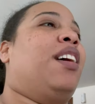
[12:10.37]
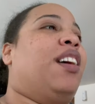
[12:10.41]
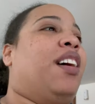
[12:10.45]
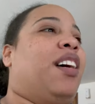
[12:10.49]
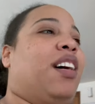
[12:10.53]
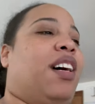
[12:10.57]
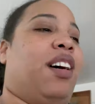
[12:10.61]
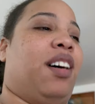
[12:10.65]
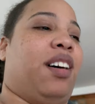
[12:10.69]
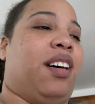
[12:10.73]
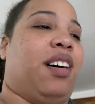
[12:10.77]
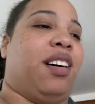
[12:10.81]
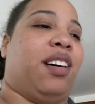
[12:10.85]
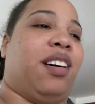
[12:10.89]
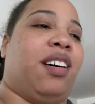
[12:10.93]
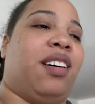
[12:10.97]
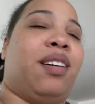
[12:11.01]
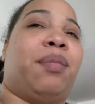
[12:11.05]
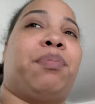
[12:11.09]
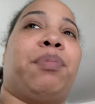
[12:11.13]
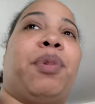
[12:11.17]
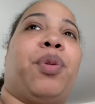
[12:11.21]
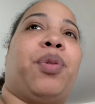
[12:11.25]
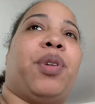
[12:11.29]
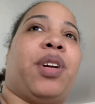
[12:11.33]
Oh,
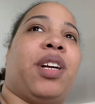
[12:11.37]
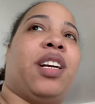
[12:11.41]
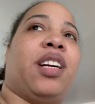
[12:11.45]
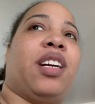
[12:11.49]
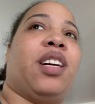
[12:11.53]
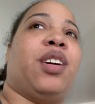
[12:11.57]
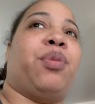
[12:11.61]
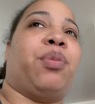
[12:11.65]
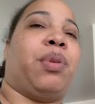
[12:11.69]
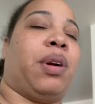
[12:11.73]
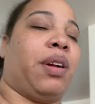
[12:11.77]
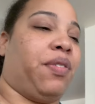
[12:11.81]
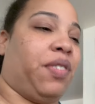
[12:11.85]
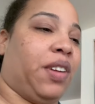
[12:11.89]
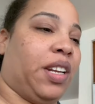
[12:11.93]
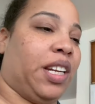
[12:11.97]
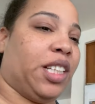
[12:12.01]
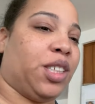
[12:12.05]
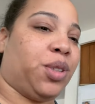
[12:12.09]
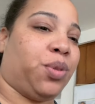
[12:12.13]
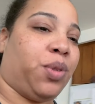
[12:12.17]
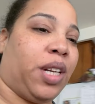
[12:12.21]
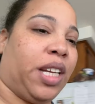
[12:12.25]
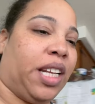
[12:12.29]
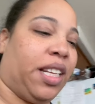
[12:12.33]
but we're, we're
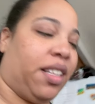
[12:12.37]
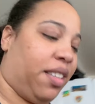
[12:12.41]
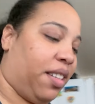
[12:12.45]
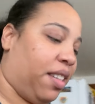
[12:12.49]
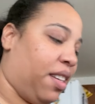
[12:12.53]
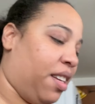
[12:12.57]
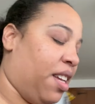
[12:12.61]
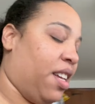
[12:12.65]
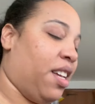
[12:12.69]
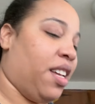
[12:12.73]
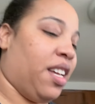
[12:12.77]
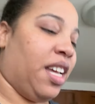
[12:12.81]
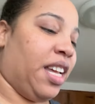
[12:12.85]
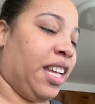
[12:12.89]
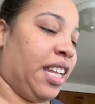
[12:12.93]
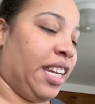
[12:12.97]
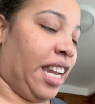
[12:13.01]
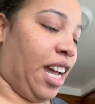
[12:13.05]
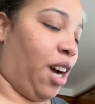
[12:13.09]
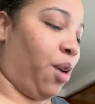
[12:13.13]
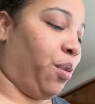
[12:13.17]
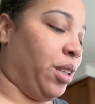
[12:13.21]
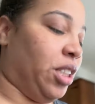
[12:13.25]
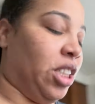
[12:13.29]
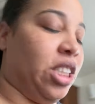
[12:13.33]
finished with it.
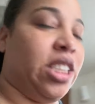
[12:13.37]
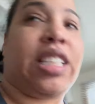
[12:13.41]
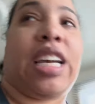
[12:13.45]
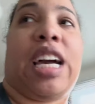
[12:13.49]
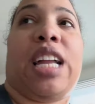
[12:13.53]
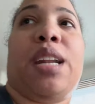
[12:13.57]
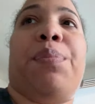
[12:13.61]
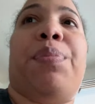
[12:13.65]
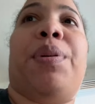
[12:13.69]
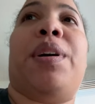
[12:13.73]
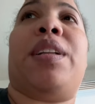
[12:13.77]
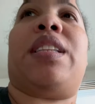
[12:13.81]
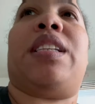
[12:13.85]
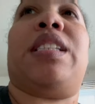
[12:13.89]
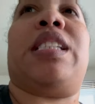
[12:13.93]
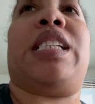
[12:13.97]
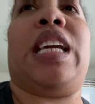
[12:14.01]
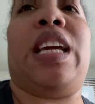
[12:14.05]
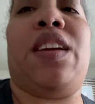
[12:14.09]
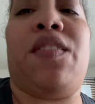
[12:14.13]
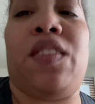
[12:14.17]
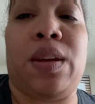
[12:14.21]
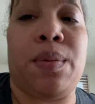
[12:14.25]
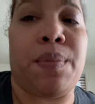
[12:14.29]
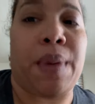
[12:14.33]
Now we just got to put the
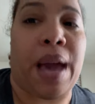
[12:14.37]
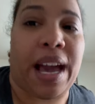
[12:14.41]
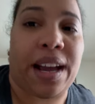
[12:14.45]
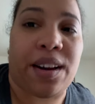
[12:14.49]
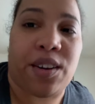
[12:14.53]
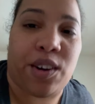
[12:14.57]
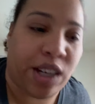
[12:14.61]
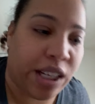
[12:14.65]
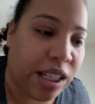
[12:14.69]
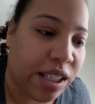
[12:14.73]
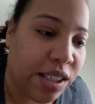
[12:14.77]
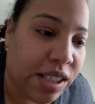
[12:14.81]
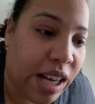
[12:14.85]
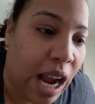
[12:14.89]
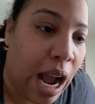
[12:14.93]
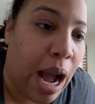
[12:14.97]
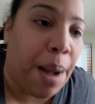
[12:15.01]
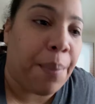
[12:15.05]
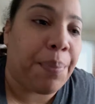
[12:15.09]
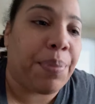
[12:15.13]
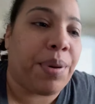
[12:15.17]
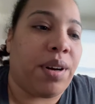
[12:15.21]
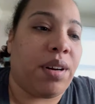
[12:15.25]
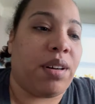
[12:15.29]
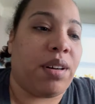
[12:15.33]
TV back on top.